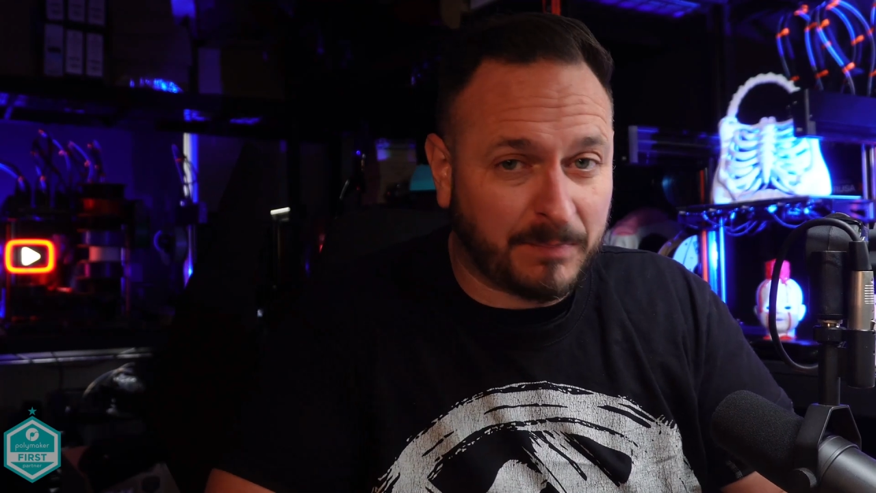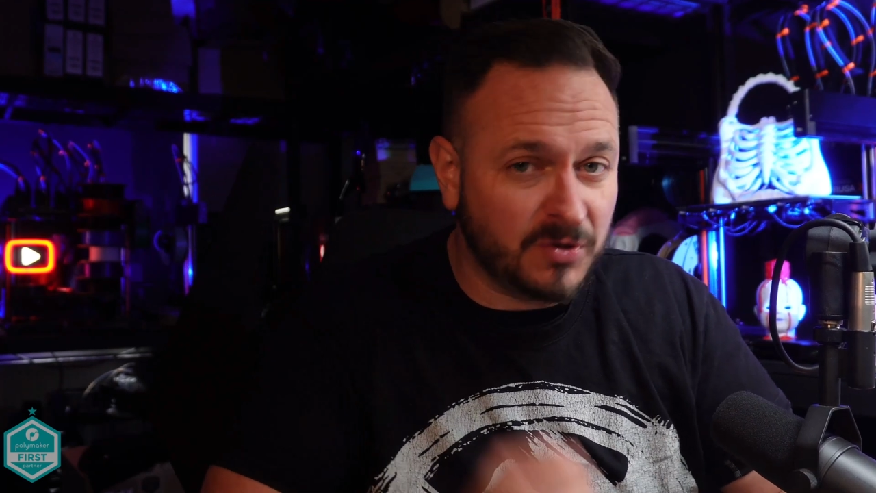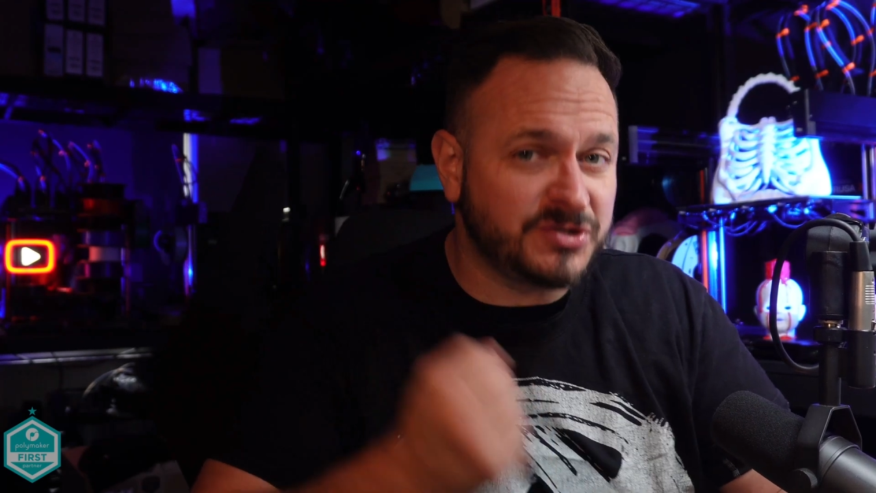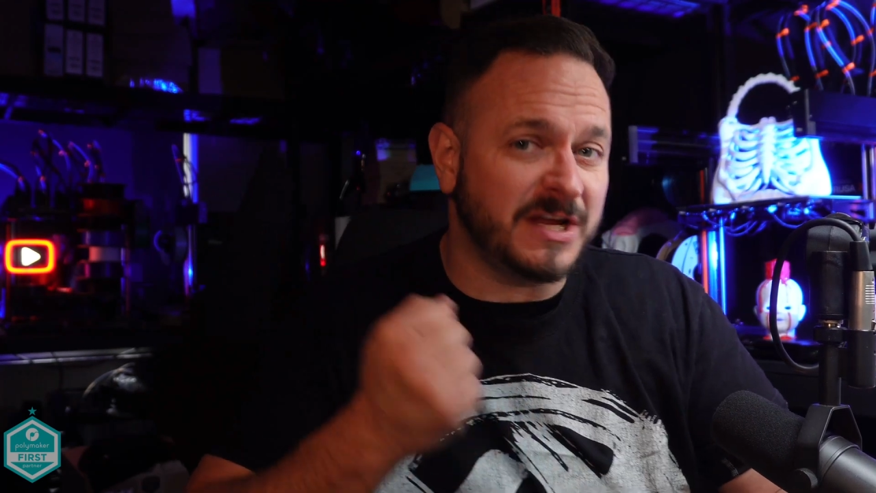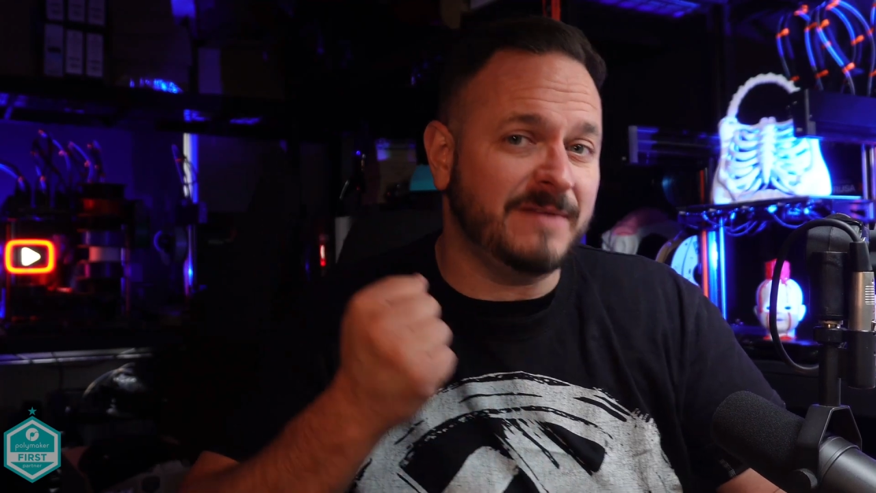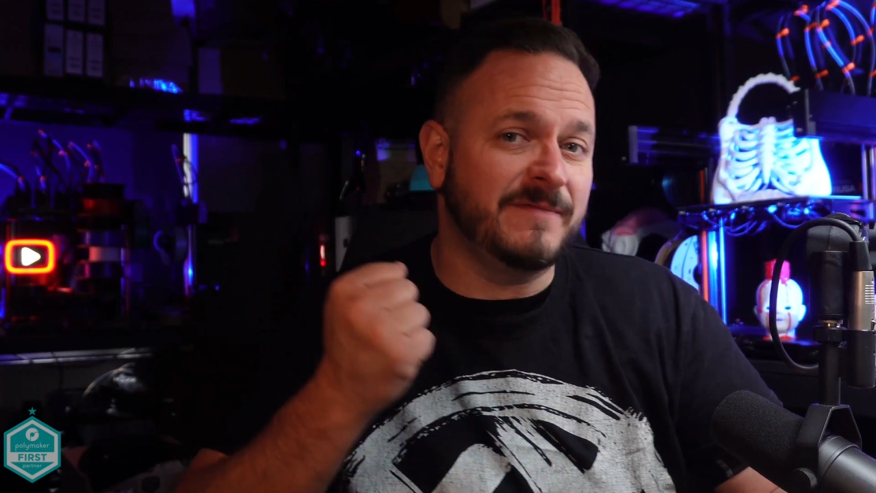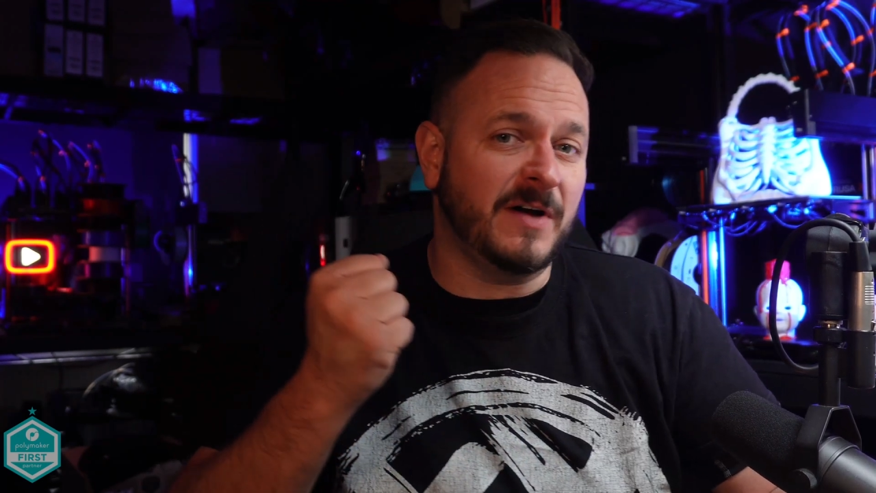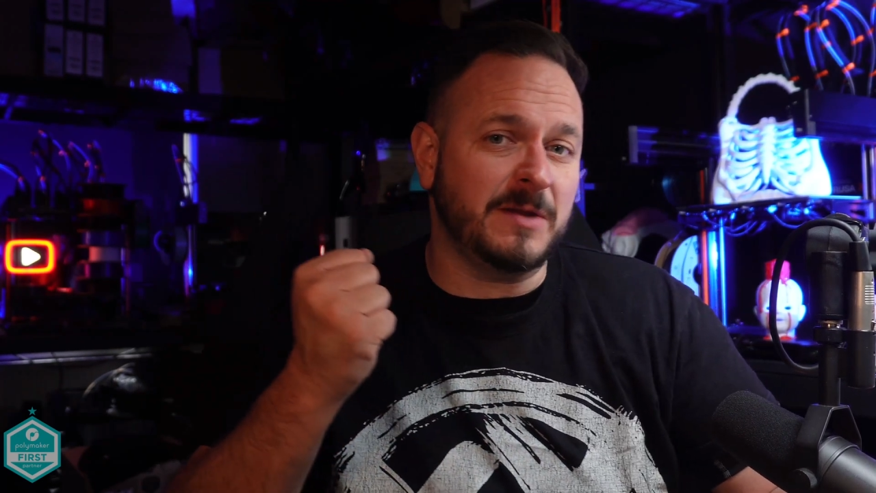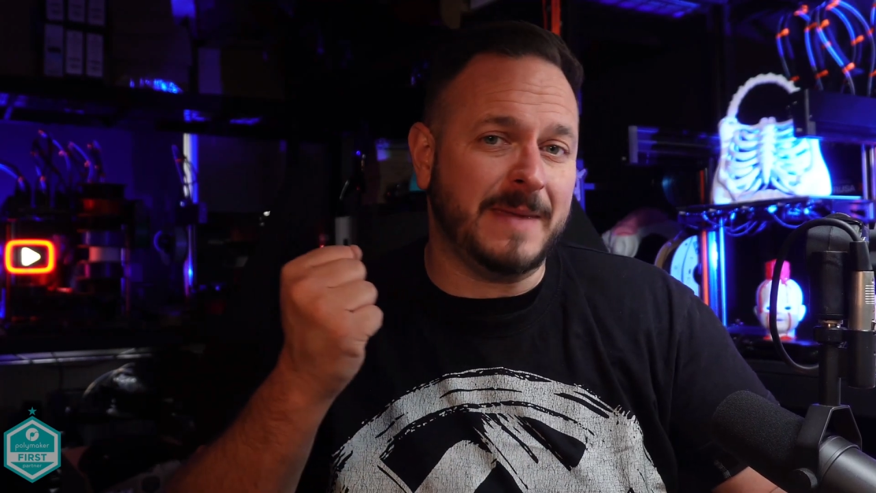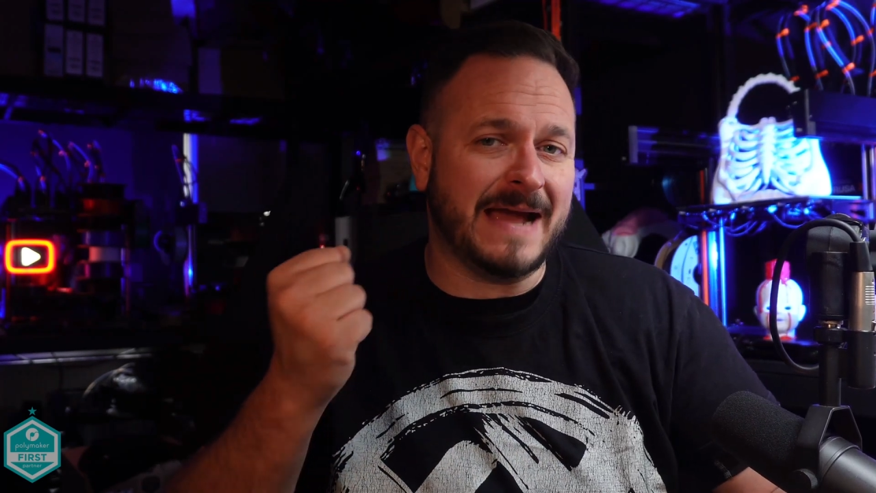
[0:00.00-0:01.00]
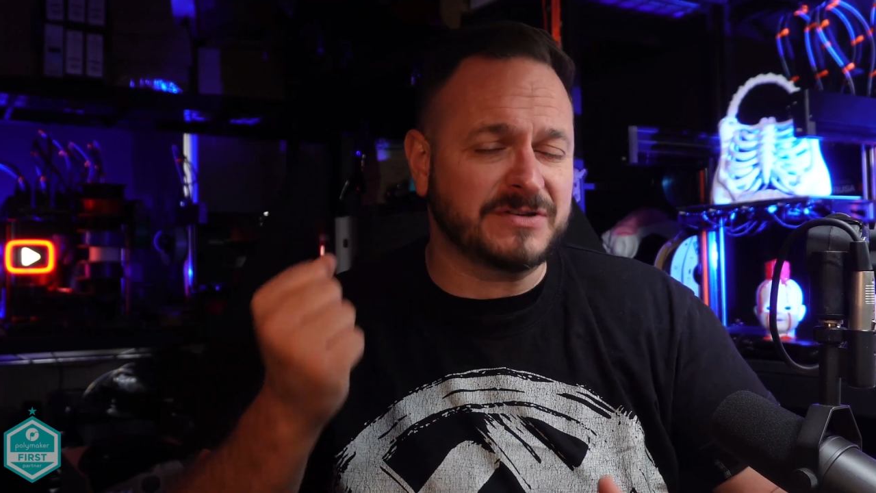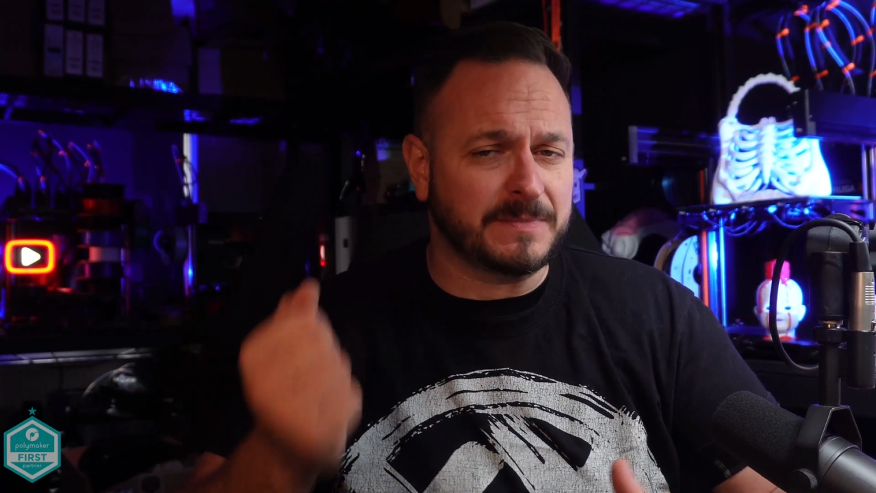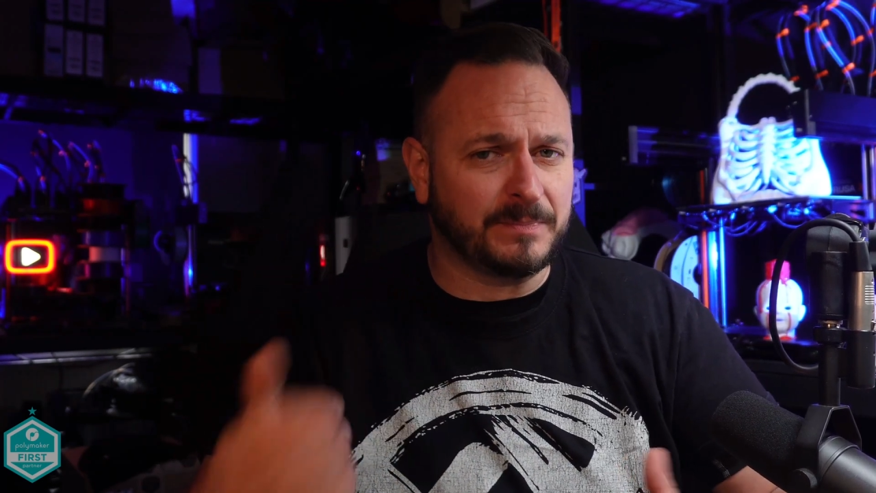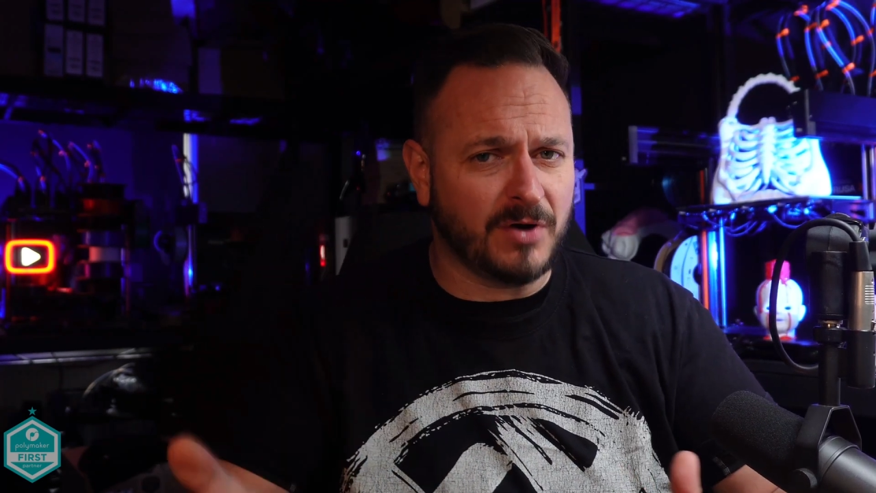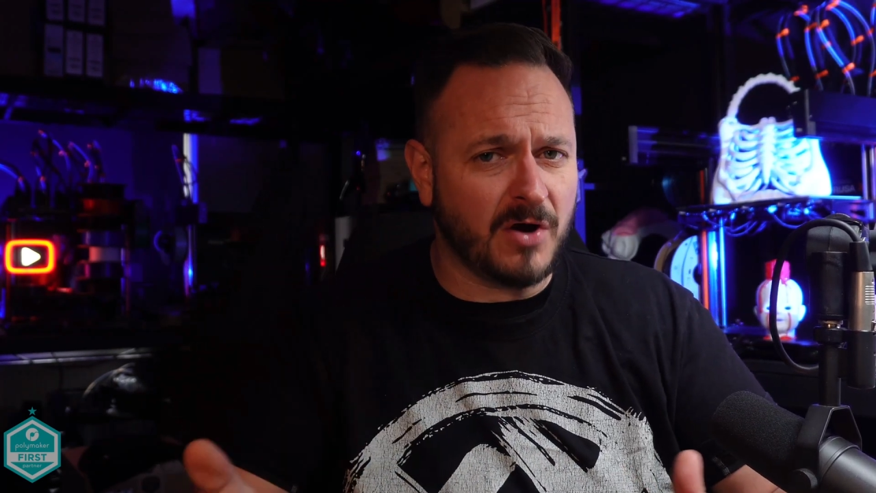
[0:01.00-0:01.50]
Prusa invited me out to
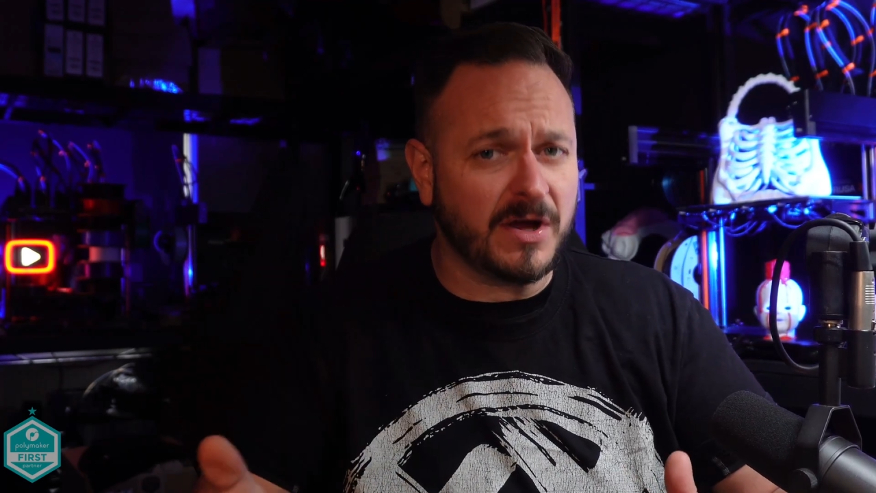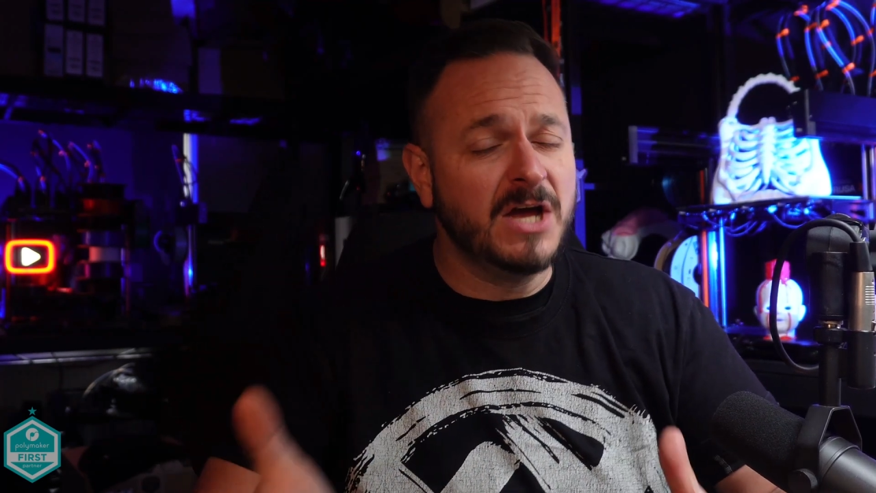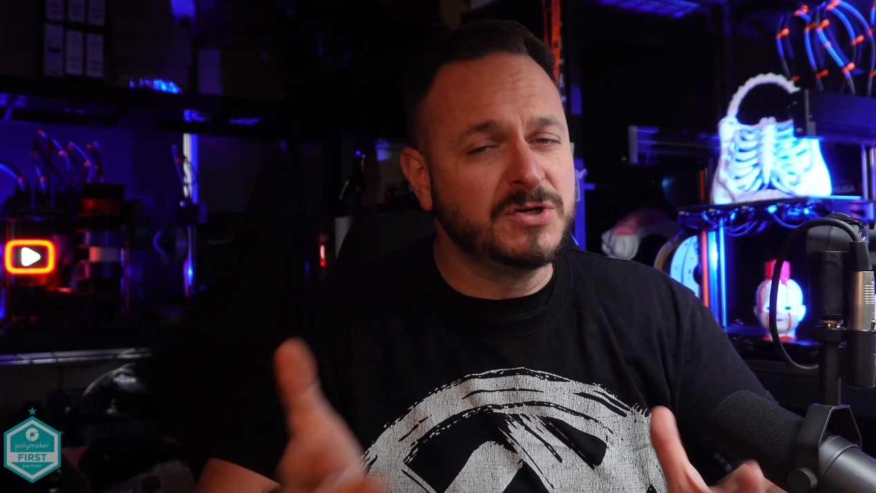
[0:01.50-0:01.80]
Prague